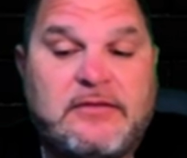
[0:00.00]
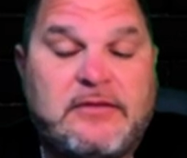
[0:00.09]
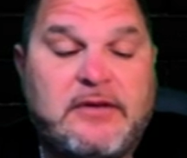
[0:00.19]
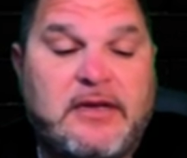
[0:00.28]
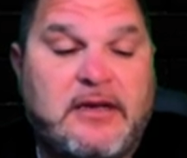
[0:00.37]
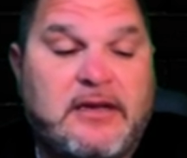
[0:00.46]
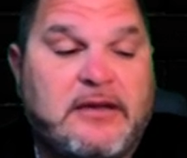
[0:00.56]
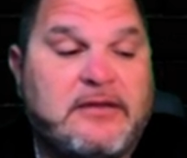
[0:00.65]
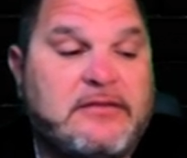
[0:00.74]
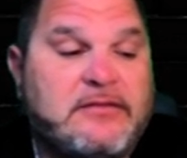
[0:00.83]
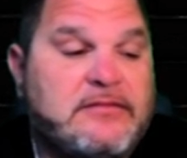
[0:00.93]

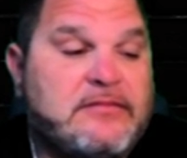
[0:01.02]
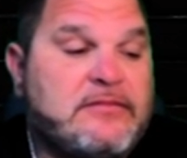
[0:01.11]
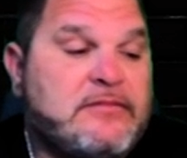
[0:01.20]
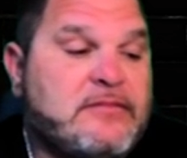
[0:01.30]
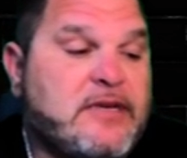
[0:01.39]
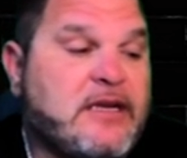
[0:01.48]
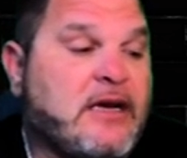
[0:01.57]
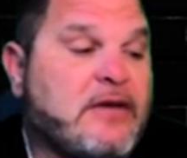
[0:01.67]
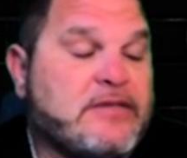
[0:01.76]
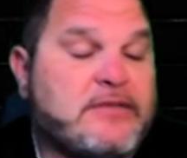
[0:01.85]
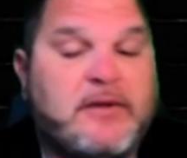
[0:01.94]
And it
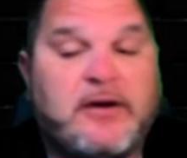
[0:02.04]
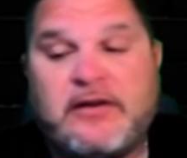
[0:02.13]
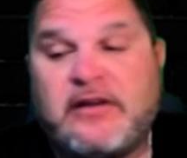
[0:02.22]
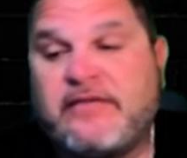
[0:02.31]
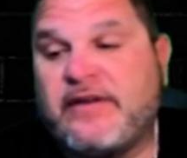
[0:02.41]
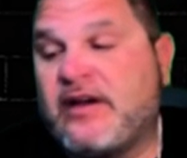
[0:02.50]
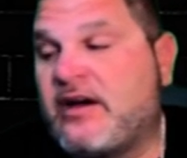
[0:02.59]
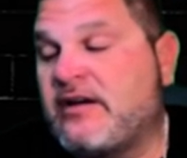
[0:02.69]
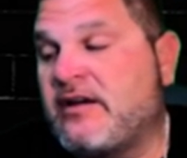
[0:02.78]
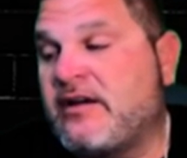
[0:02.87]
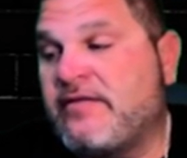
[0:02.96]
outsmarted every
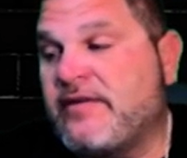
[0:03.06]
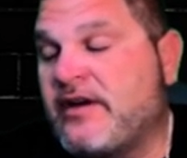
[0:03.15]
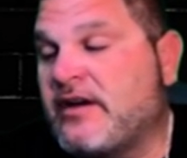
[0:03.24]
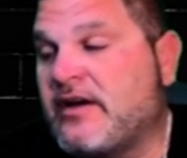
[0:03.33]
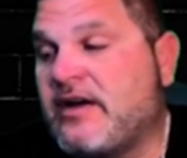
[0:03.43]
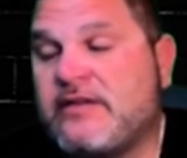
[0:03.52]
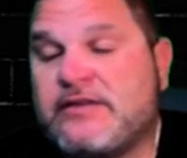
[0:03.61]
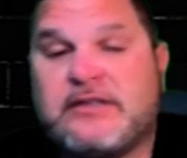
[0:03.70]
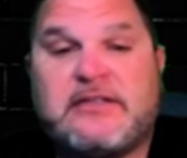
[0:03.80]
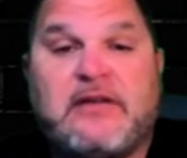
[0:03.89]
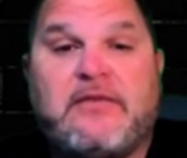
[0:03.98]

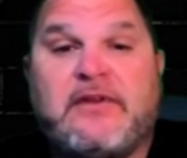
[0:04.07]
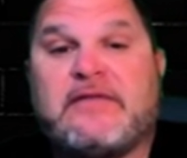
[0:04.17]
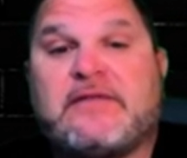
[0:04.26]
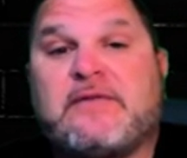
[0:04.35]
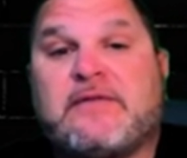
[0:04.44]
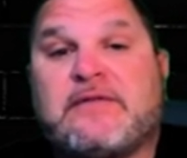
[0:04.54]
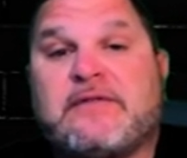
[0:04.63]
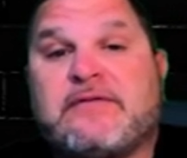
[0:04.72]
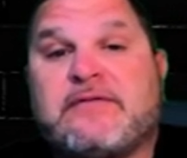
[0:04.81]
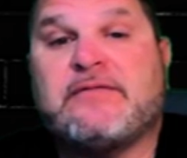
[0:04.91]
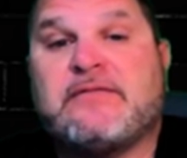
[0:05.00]
oncologist that we ever spoke
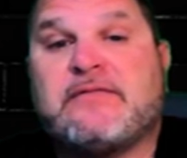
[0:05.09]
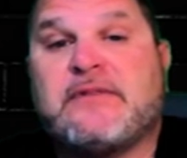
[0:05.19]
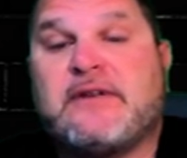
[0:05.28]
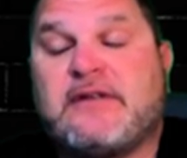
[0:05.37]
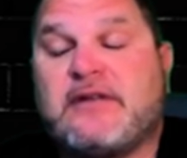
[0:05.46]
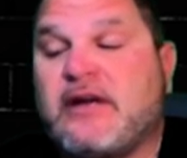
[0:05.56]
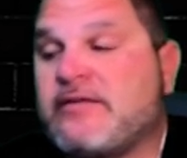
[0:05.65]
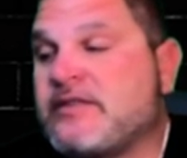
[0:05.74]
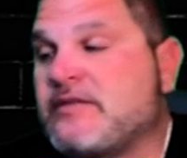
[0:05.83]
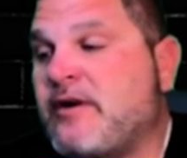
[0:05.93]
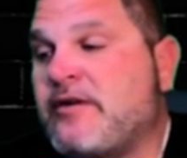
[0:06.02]
to. And it
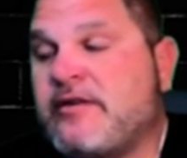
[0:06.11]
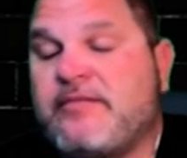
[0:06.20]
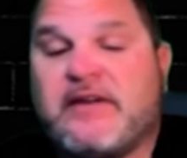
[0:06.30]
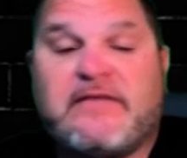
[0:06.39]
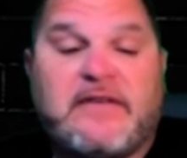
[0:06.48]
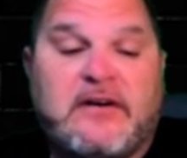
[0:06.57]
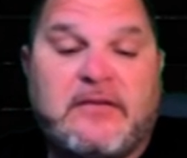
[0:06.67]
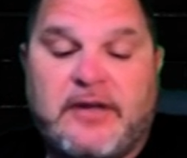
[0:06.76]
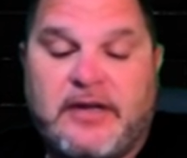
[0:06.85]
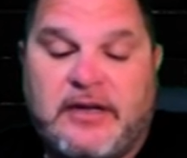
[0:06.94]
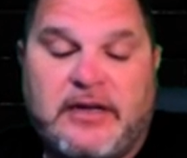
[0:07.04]
outsmarted Big
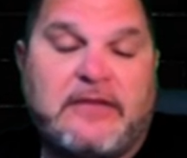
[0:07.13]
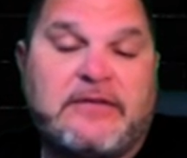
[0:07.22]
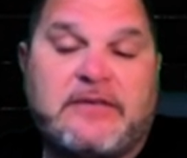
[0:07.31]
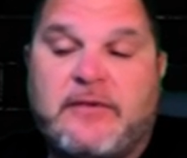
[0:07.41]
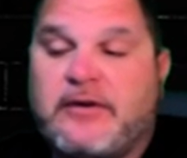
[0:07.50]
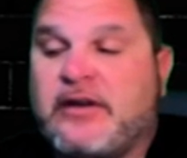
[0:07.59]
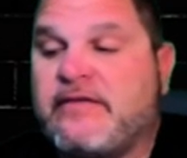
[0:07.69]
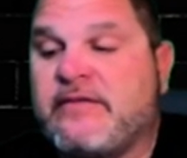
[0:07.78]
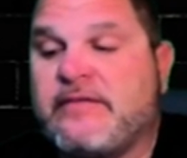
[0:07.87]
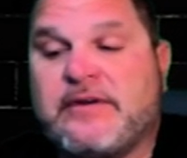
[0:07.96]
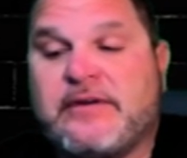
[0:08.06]
Pharma and it outsmarted
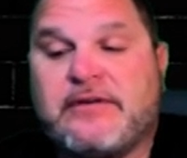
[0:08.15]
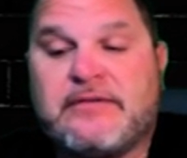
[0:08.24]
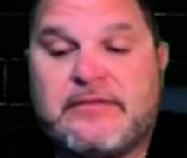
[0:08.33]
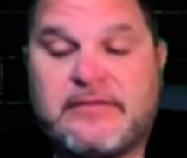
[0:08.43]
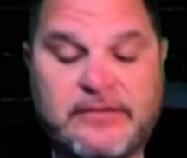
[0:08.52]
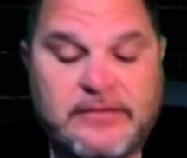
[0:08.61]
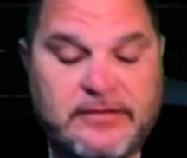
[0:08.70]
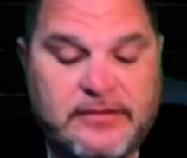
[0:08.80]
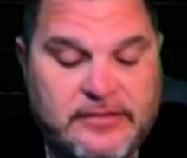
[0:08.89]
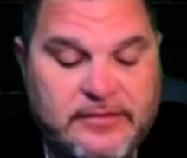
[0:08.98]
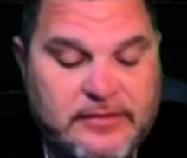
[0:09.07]
everybody.
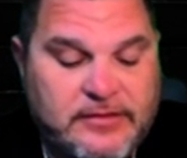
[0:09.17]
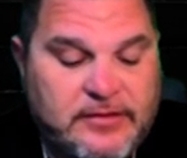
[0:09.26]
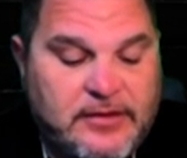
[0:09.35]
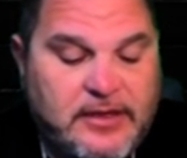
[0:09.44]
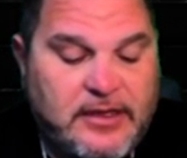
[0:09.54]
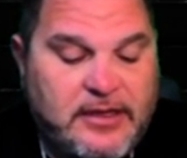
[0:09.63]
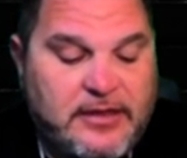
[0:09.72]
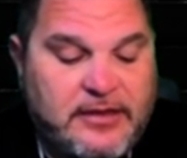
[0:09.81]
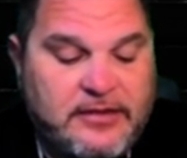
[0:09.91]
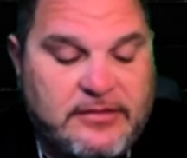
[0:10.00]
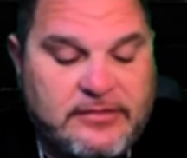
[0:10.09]

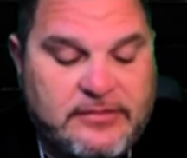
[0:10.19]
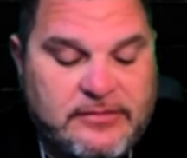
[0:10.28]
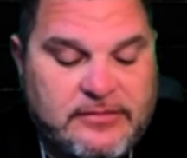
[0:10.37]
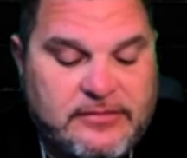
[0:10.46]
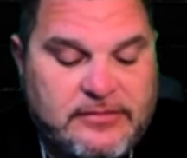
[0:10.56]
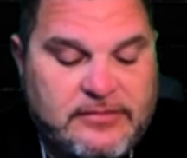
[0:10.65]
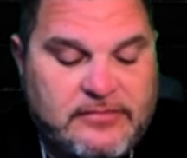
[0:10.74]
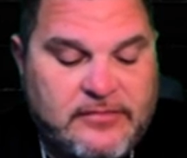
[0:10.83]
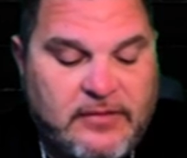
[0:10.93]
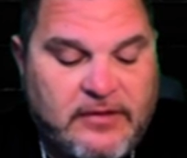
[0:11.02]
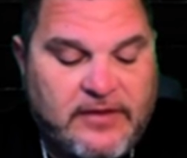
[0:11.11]
And
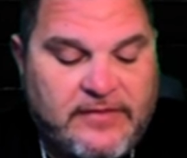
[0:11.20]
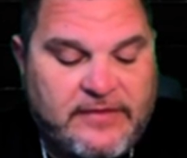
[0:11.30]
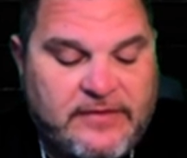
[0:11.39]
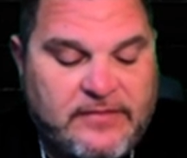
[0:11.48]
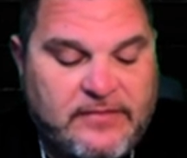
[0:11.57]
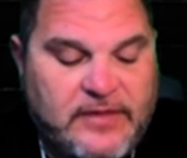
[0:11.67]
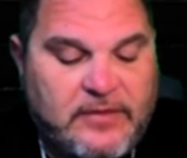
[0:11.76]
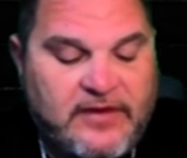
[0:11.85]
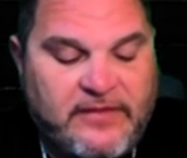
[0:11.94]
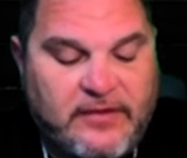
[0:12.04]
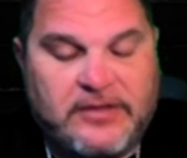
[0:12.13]
my wife
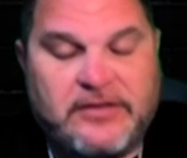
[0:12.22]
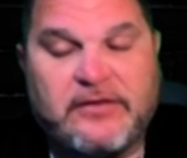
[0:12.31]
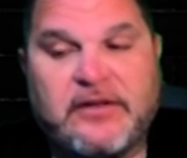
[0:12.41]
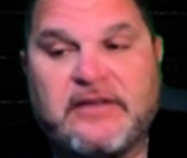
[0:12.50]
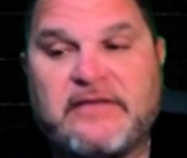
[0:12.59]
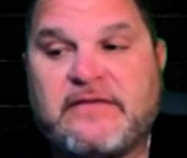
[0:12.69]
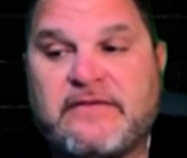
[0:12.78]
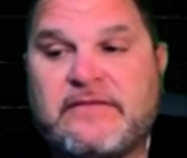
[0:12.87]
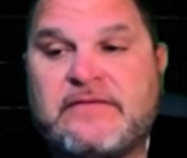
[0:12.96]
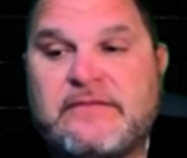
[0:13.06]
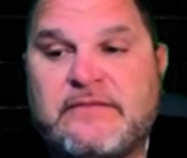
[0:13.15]
lost her life
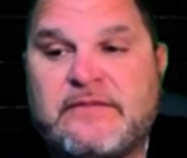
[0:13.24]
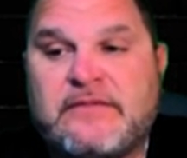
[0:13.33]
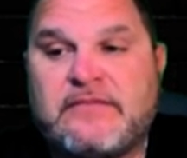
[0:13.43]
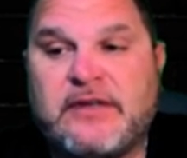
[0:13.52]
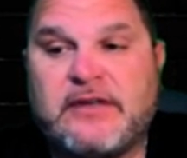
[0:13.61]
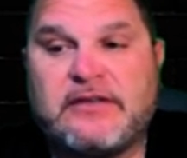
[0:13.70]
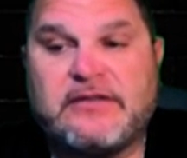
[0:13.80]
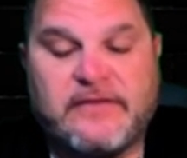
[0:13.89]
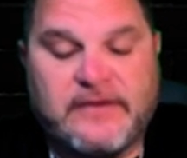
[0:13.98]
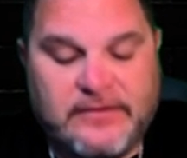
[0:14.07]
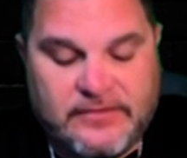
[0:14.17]
because of
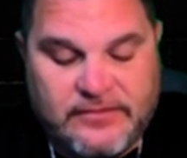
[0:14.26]
it.